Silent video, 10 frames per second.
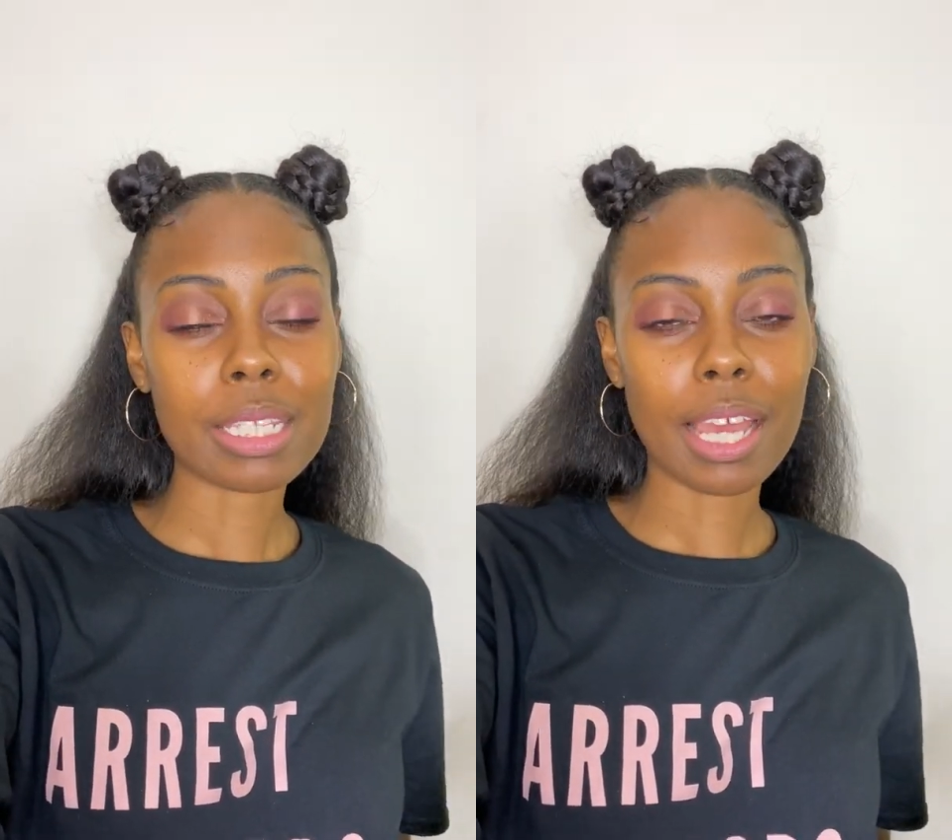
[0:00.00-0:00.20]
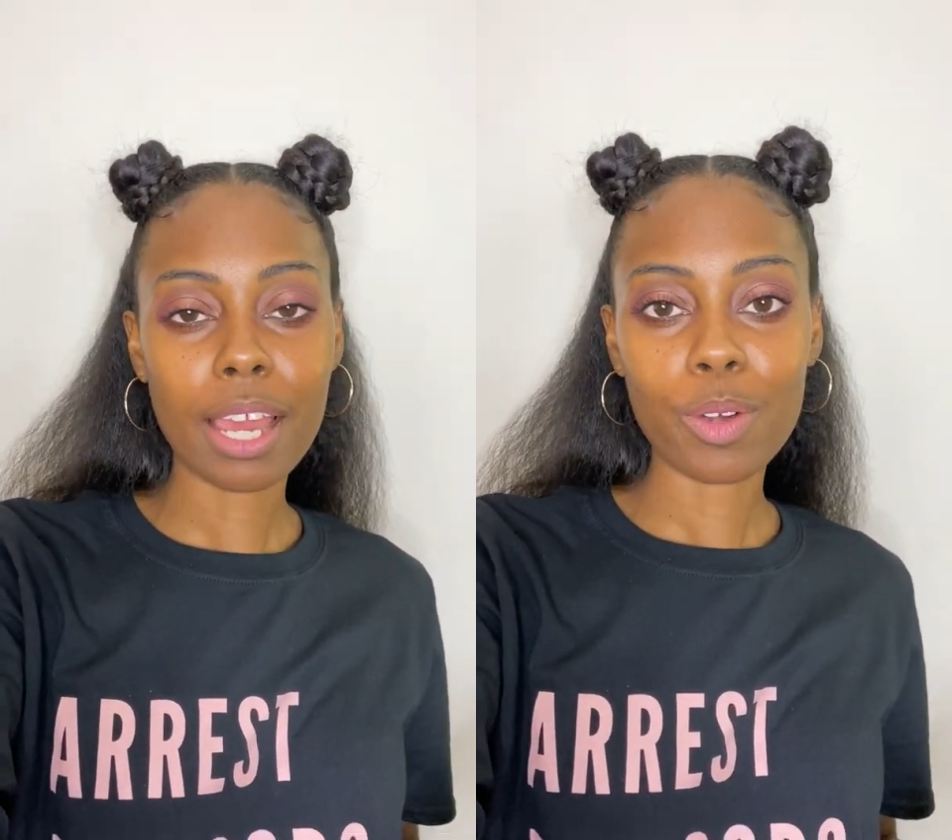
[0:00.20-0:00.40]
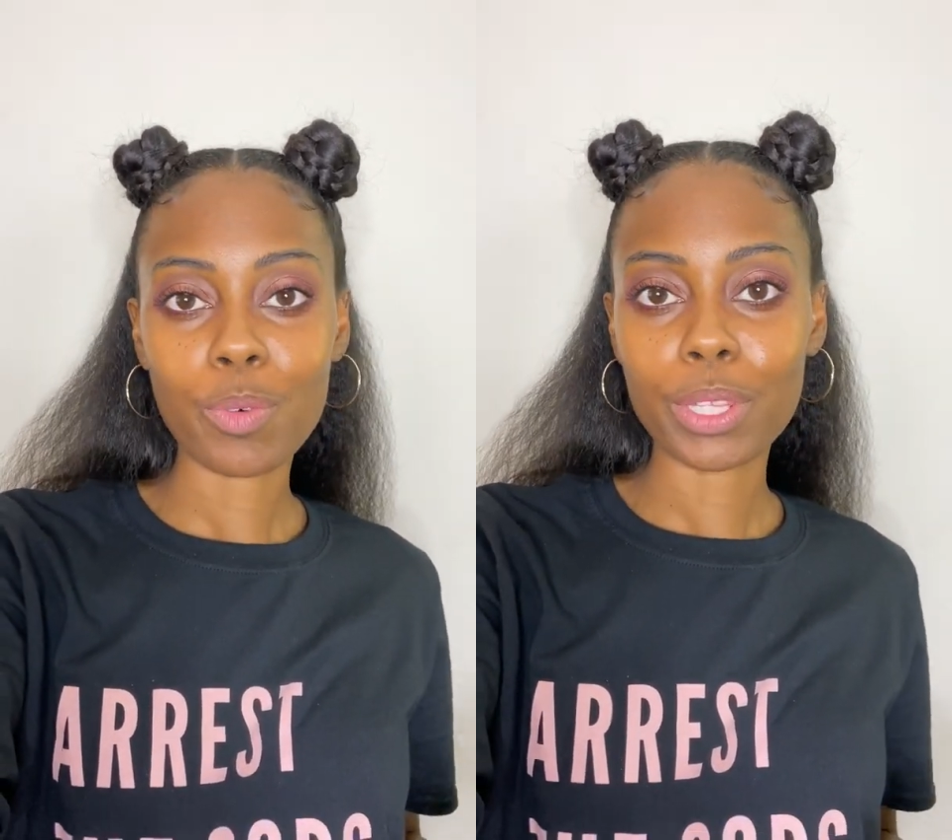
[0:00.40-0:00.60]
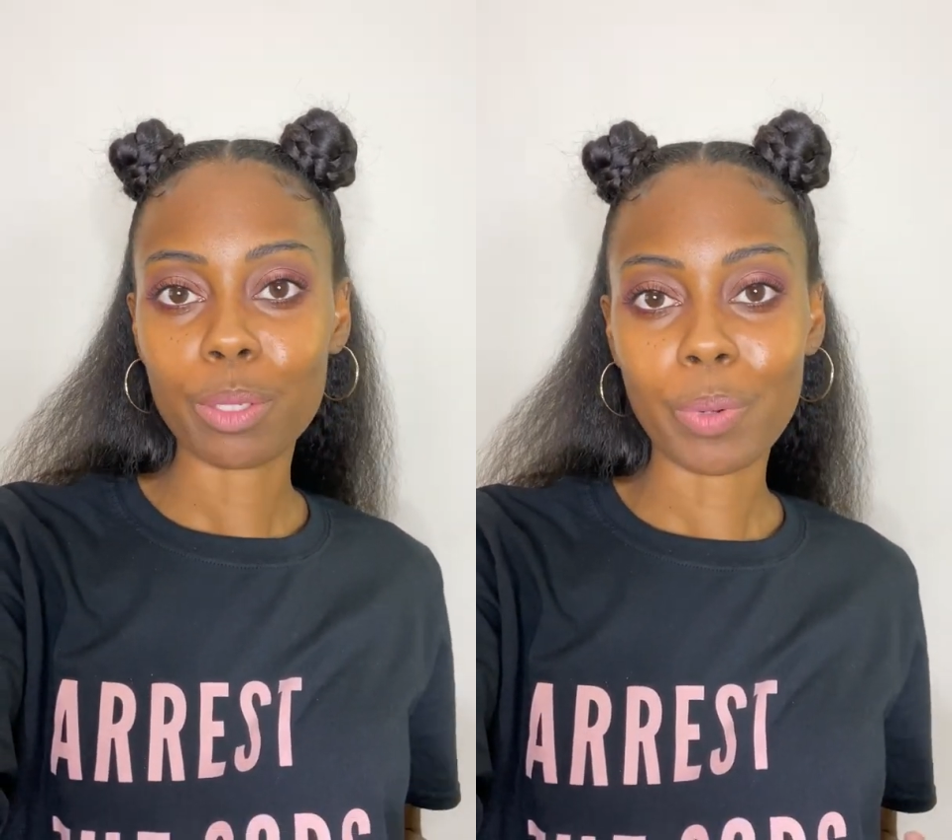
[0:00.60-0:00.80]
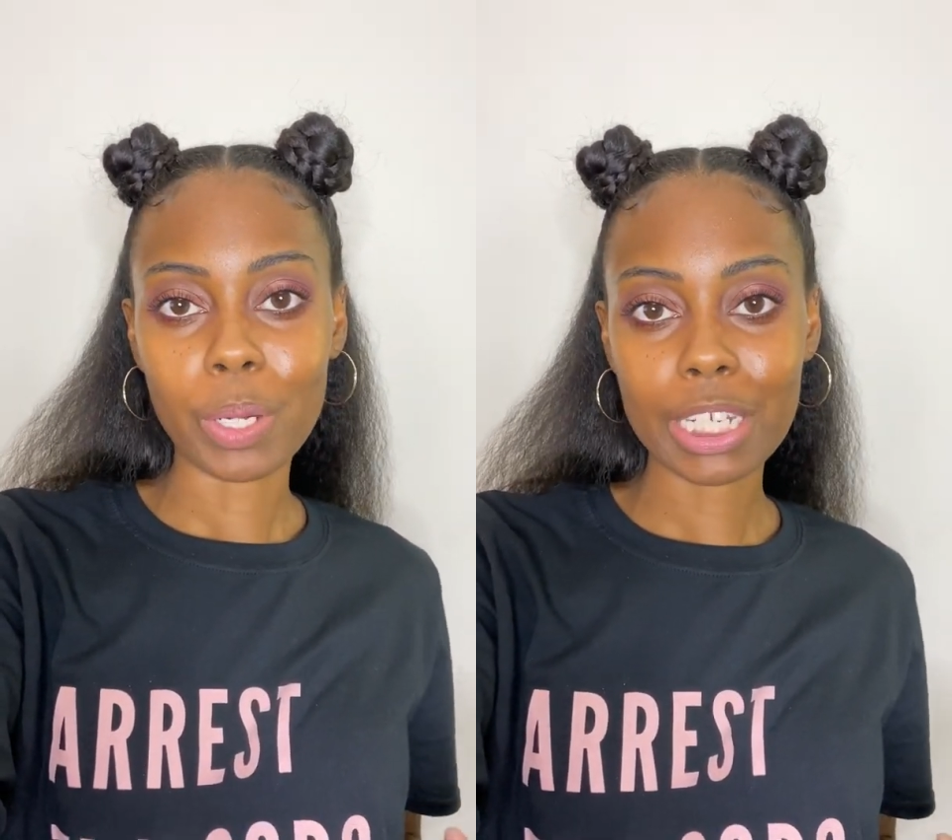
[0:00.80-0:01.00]
style with the
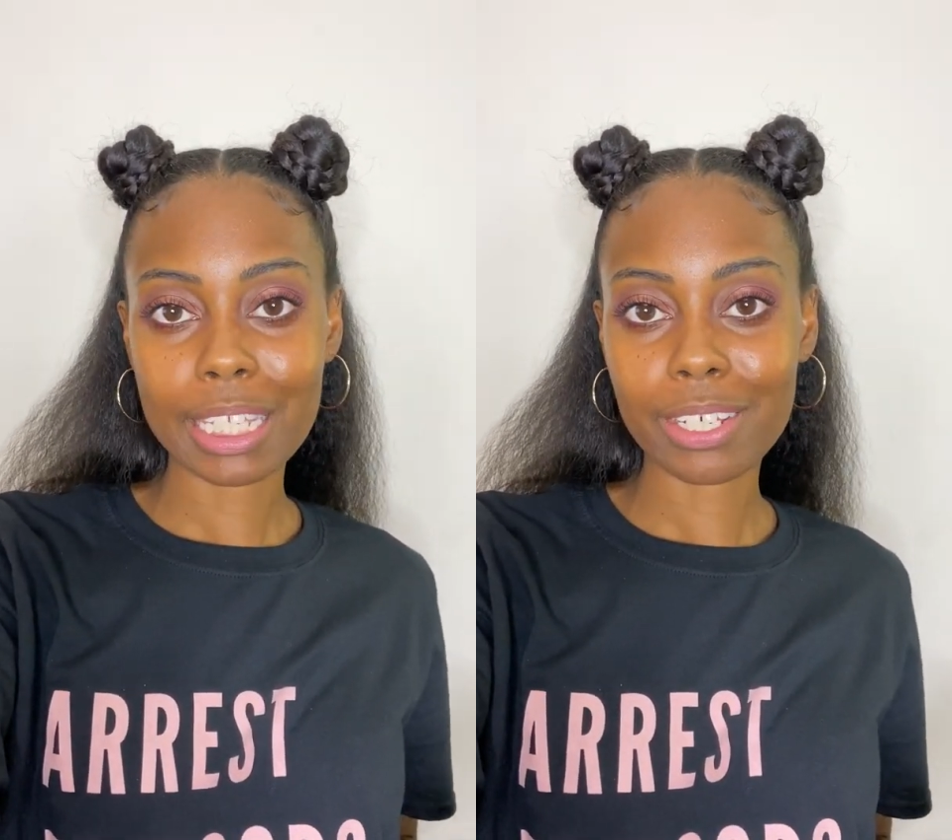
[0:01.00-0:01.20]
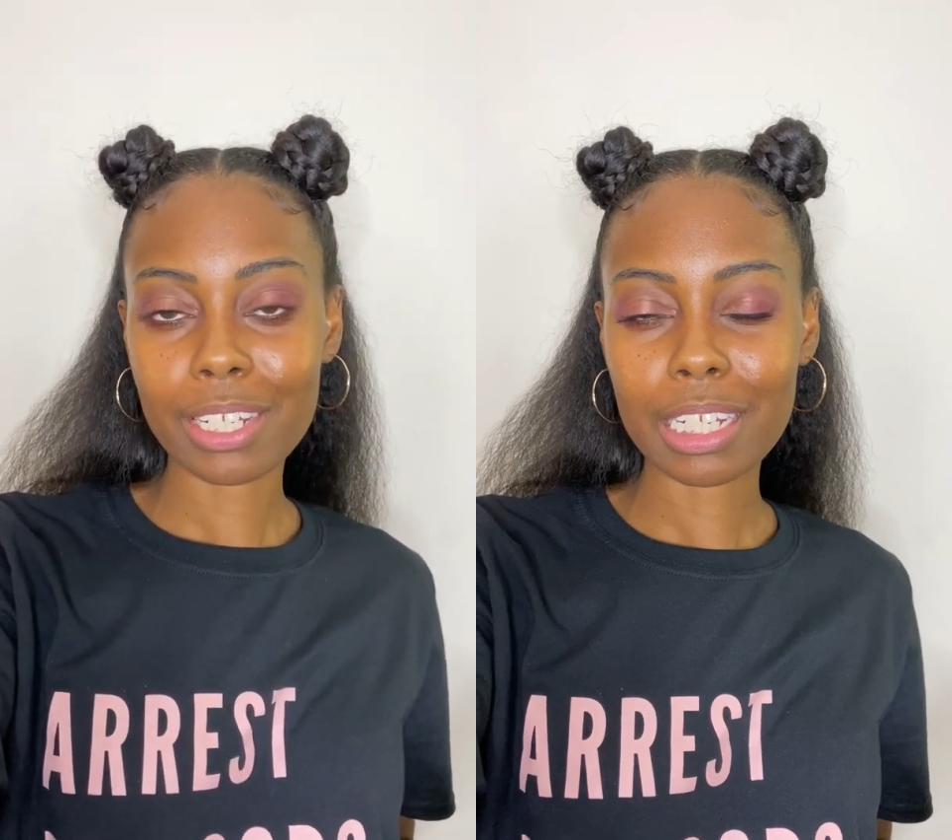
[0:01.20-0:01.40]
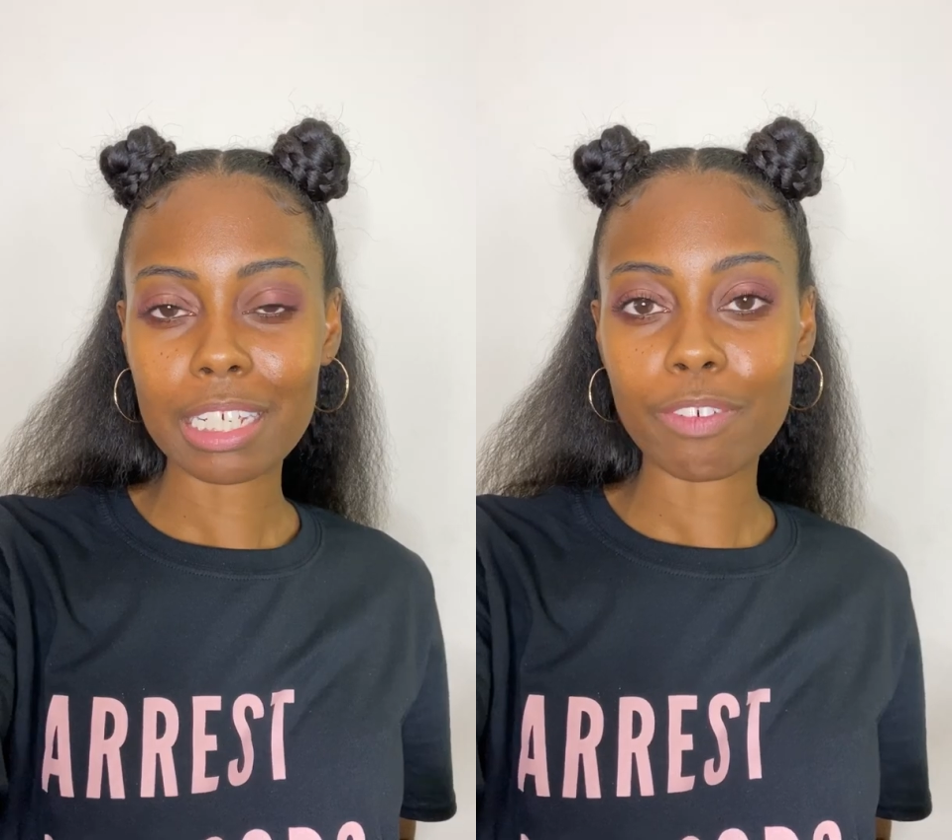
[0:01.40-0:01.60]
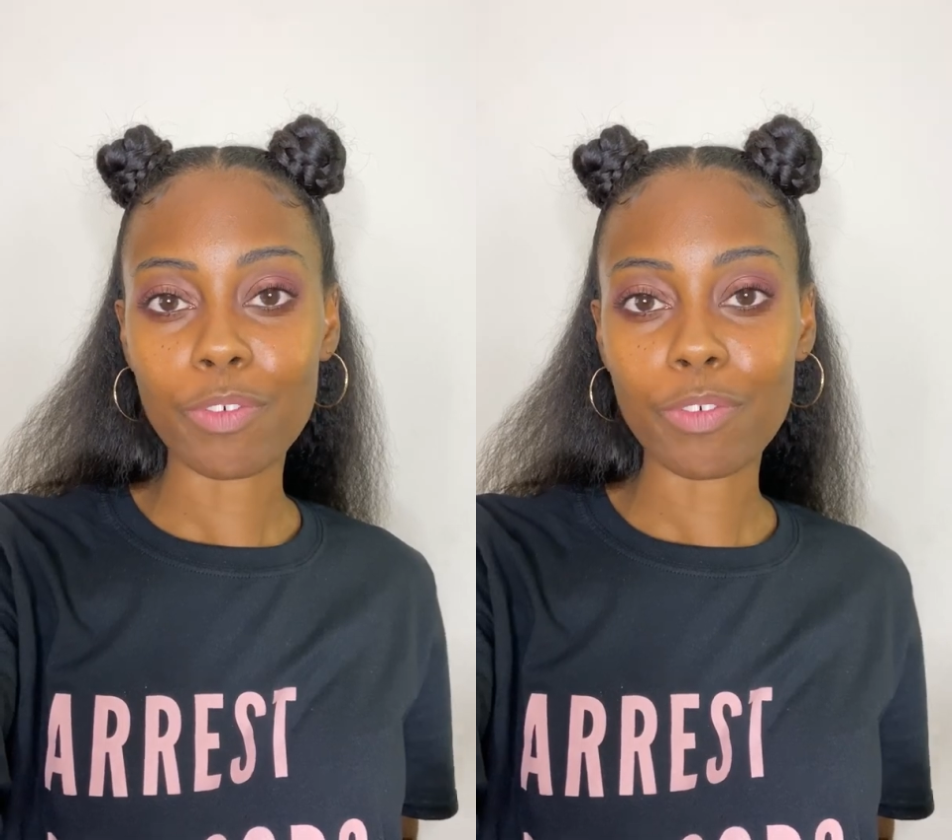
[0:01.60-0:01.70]
ponytail sleeve